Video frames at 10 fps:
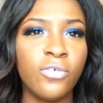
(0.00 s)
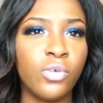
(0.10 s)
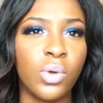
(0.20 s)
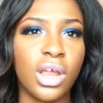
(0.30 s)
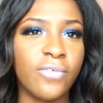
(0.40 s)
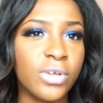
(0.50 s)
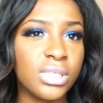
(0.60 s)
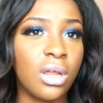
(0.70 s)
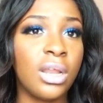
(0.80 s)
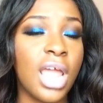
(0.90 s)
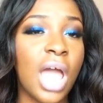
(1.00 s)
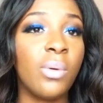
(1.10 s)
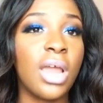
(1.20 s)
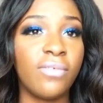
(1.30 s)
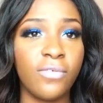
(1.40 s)
review where every Sunday I
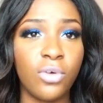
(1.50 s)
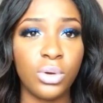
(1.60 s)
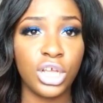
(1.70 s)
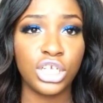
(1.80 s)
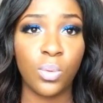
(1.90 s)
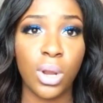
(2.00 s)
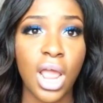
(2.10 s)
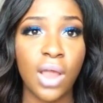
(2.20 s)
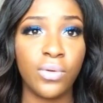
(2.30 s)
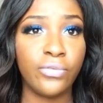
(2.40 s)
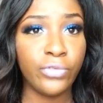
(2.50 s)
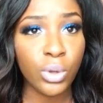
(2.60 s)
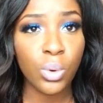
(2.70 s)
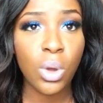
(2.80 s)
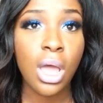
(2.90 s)
will have a foundation where I
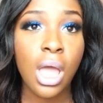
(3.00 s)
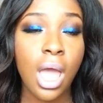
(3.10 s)
review,